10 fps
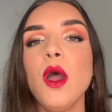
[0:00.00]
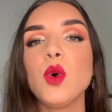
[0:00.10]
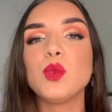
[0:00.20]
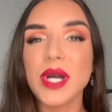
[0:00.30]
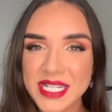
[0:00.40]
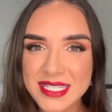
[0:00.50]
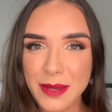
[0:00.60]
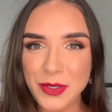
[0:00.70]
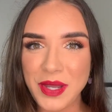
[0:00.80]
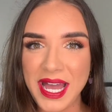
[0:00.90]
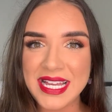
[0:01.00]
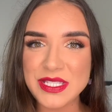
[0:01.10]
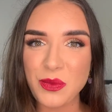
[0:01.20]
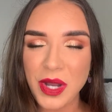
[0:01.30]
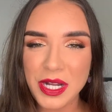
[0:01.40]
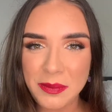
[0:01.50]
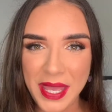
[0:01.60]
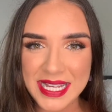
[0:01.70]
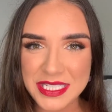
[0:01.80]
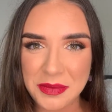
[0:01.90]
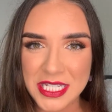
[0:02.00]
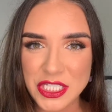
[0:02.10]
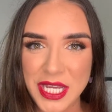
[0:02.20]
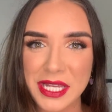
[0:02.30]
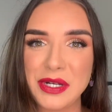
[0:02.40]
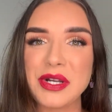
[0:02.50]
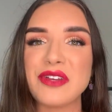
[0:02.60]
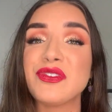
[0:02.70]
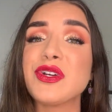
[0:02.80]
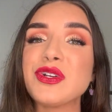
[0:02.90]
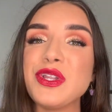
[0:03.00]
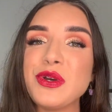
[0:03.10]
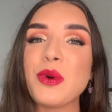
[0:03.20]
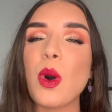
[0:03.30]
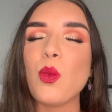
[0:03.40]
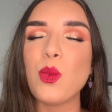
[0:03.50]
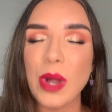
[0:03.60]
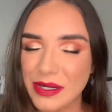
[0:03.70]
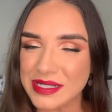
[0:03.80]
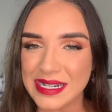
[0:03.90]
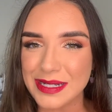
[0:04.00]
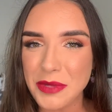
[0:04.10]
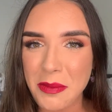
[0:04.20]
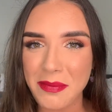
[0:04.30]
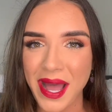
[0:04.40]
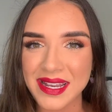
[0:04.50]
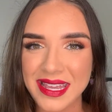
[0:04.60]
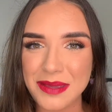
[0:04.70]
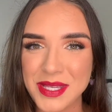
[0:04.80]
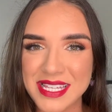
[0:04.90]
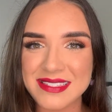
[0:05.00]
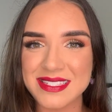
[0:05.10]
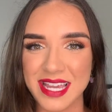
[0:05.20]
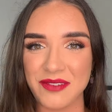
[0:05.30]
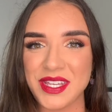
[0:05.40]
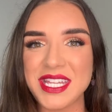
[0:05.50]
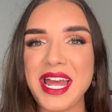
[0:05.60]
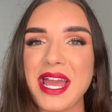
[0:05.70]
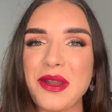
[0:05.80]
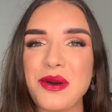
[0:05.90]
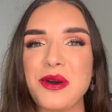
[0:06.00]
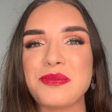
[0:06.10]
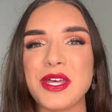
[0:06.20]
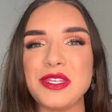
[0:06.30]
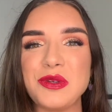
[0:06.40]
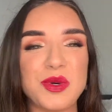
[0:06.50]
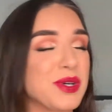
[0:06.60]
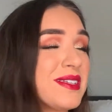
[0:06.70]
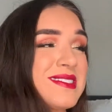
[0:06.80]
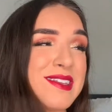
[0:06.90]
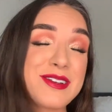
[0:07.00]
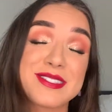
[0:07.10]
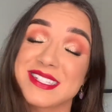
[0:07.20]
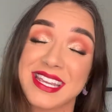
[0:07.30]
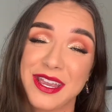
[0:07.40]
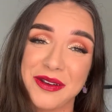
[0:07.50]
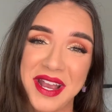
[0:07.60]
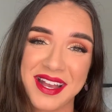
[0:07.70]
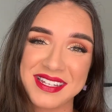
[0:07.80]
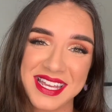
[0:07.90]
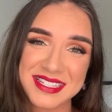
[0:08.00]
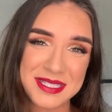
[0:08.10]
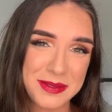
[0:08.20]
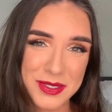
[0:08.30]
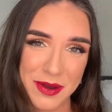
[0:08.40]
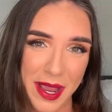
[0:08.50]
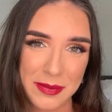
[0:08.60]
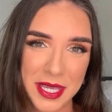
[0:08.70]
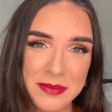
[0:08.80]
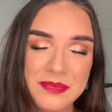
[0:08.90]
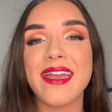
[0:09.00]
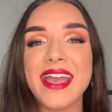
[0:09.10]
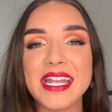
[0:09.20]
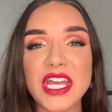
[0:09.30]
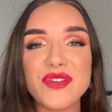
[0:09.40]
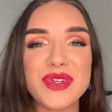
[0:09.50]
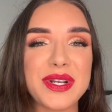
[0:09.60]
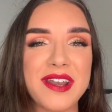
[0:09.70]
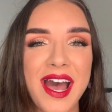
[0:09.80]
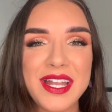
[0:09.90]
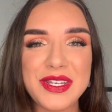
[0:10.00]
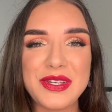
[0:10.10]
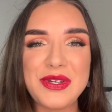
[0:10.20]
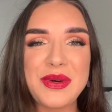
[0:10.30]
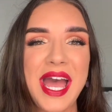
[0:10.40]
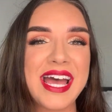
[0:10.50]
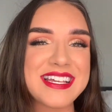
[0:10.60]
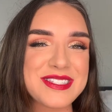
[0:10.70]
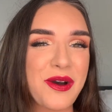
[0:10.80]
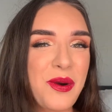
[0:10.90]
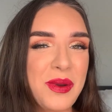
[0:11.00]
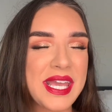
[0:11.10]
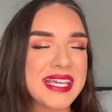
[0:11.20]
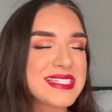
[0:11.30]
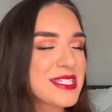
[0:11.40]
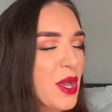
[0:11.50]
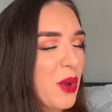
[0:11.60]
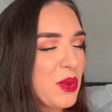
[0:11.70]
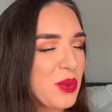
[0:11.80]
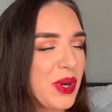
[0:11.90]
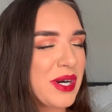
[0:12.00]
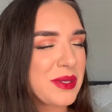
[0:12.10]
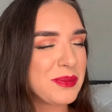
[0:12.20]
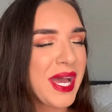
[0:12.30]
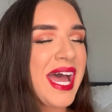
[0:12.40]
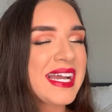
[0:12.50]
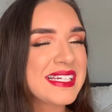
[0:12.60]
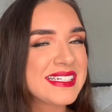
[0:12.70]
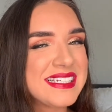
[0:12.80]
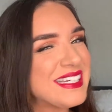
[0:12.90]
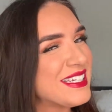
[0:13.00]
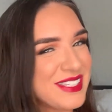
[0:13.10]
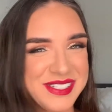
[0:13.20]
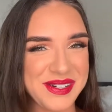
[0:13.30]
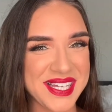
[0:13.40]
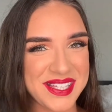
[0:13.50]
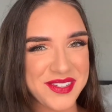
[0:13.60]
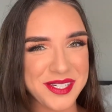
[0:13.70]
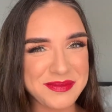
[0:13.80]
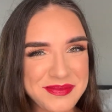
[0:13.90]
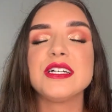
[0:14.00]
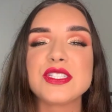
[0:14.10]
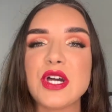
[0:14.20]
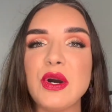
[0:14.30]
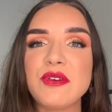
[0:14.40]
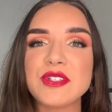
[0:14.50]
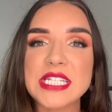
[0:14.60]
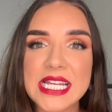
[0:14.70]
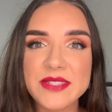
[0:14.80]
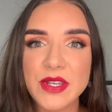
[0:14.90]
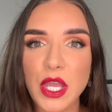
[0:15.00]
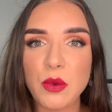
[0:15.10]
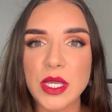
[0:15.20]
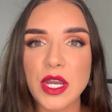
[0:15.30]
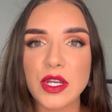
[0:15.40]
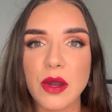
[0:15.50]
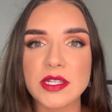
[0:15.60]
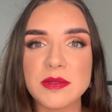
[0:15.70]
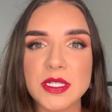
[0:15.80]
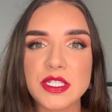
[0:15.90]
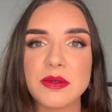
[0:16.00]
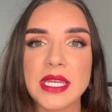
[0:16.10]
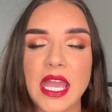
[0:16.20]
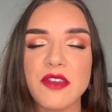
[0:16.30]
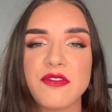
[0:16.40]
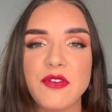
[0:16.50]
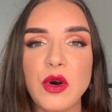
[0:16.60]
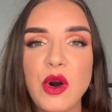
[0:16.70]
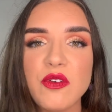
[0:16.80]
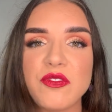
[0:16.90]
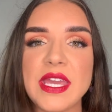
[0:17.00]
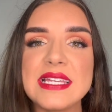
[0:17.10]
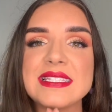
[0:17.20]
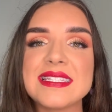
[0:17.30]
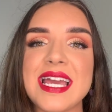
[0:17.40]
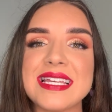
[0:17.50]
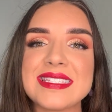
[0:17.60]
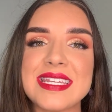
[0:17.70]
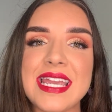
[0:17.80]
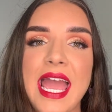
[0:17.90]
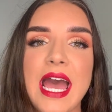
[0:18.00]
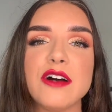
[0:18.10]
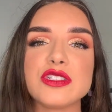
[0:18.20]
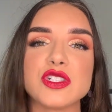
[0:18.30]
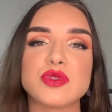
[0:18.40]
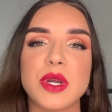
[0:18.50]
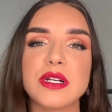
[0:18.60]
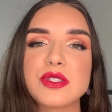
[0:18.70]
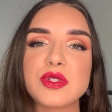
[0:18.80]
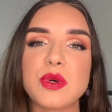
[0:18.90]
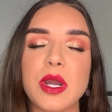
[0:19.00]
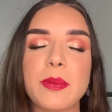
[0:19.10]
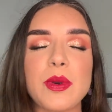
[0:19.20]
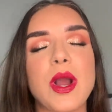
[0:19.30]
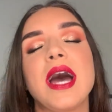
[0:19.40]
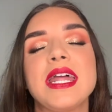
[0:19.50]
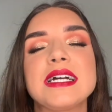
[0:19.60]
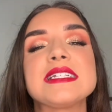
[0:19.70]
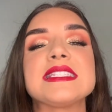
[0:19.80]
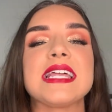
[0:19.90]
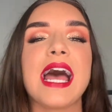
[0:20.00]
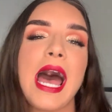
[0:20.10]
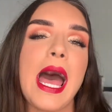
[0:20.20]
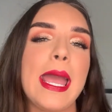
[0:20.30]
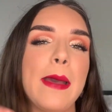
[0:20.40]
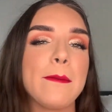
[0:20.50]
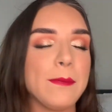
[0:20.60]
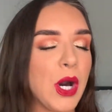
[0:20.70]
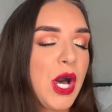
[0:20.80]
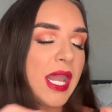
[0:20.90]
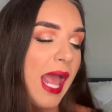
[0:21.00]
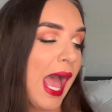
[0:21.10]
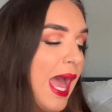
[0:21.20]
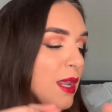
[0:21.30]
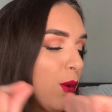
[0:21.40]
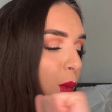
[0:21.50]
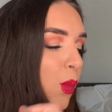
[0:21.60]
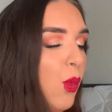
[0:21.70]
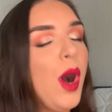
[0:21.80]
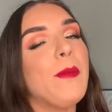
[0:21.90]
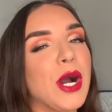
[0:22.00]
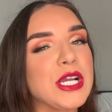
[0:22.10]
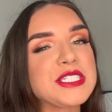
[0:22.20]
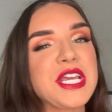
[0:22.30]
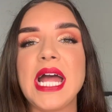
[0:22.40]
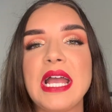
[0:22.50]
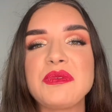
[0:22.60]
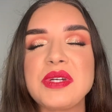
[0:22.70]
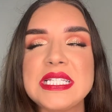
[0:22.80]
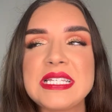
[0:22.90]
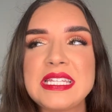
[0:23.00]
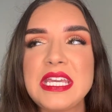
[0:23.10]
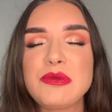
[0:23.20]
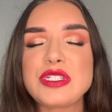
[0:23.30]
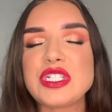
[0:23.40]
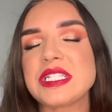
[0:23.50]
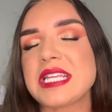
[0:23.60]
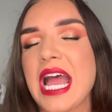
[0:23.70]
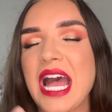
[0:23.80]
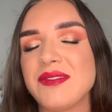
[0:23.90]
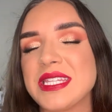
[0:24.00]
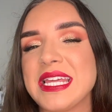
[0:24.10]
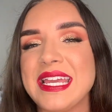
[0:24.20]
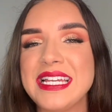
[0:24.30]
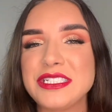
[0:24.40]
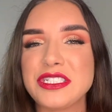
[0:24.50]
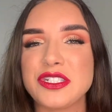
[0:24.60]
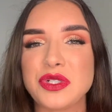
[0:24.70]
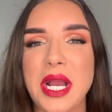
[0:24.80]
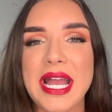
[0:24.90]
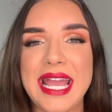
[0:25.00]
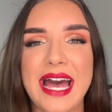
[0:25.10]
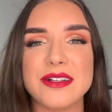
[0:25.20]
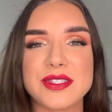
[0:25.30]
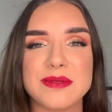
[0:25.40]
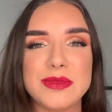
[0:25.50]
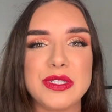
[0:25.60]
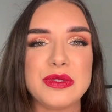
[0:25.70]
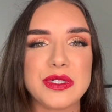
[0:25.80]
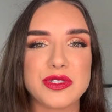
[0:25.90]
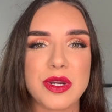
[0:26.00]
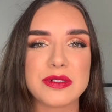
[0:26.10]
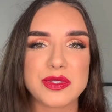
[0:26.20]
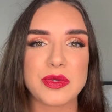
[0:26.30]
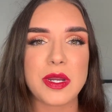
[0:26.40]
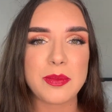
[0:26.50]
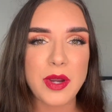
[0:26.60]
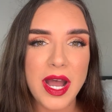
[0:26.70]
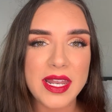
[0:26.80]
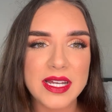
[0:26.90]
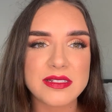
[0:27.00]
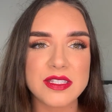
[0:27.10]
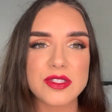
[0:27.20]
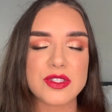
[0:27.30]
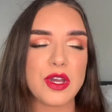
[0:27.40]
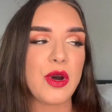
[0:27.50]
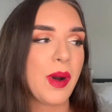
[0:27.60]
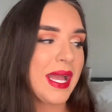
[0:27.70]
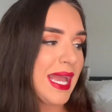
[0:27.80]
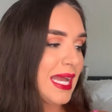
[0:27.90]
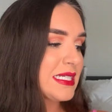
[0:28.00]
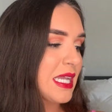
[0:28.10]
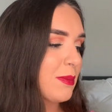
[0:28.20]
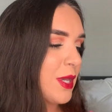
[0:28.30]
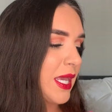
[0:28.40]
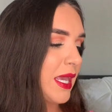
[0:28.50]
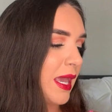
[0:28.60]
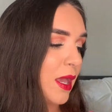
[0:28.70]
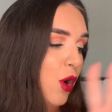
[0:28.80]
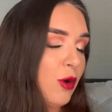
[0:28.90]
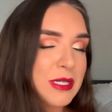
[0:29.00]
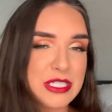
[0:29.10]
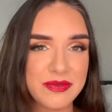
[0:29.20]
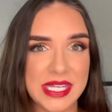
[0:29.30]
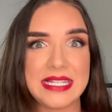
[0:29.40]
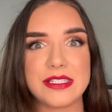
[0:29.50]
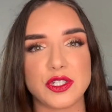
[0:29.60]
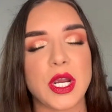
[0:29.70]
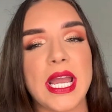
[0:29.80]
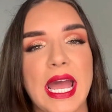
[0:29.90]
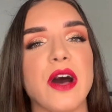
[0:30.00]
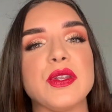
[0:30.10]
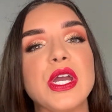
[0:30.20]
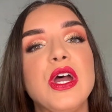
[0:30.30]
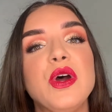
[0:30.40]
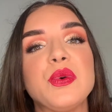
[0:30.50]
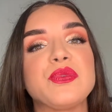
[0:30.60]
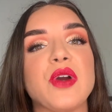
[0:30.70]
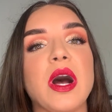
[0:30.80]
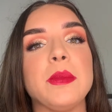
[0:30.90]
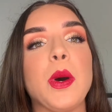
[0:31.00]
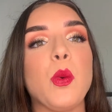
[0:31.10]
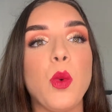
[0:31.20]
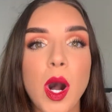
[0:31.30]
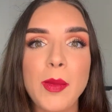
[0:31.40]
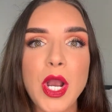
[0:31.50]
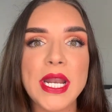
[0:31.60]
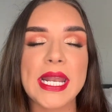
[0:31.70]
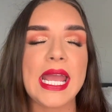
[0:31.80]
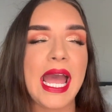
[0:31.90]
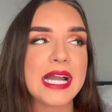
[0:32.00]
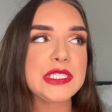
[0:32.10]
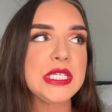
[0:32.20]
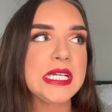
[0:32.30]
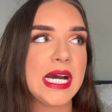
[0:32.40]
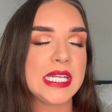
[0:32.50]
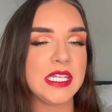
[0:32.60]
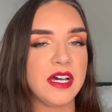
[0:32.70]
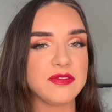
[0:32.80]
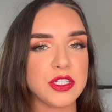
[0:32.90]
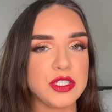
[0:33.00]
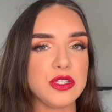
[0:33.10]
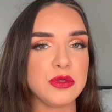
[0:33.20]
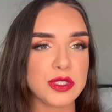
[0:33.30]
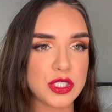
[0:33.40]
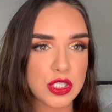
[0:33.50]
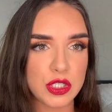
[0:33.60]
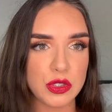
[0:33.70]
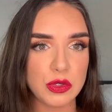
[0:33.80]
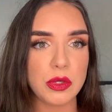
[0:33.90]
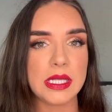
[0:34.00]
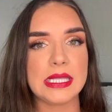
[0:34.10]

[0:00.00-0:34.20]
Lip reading: What is up, you guys? Welcome back to my channel. If you're new, welcome. My name is Devin. I hope that you will consider sticking around and subscribing. And if you're not new, as always, welcome back. You know I love you. So for today's video, we are going to be doing a full face testing out drugstore products that I bought at Walmart. I recently was just having the itch to try out some new drugstore products, so I ended up picking a whole bunch of things to try out from Walmart, and I actually got enough to do two